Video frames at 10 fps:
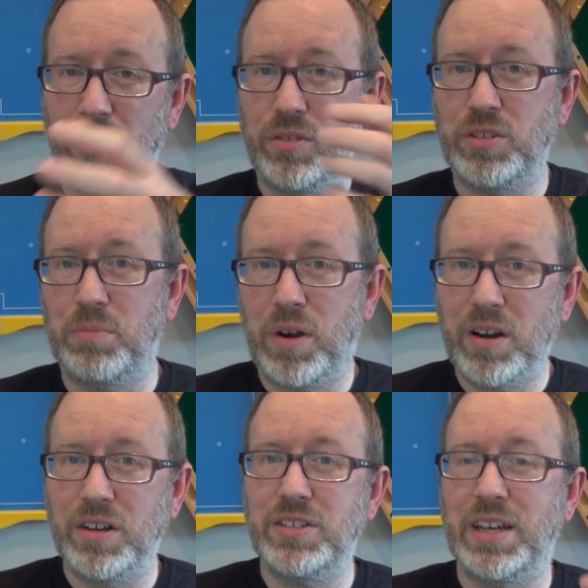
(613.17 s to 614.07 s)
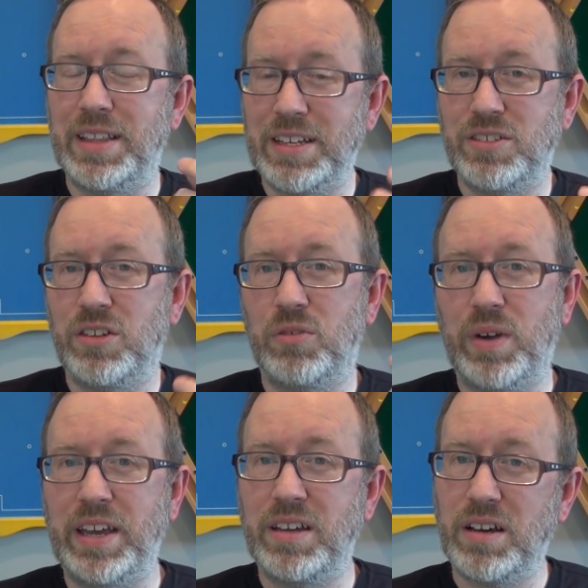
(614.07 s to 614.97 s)
Earth to Mars unless they're the
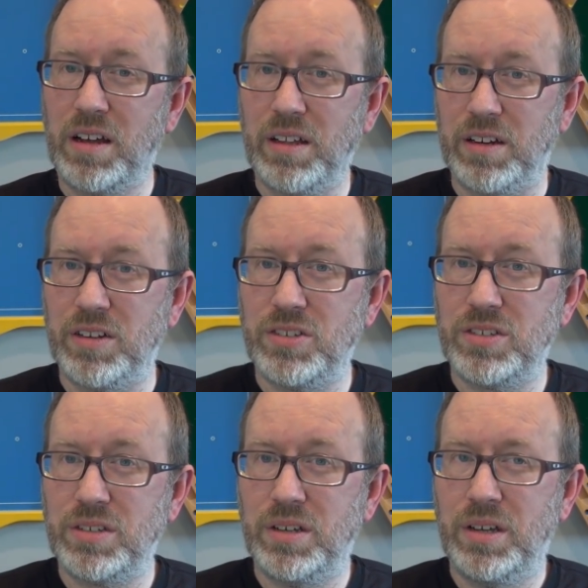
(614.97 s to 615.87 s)
right colors.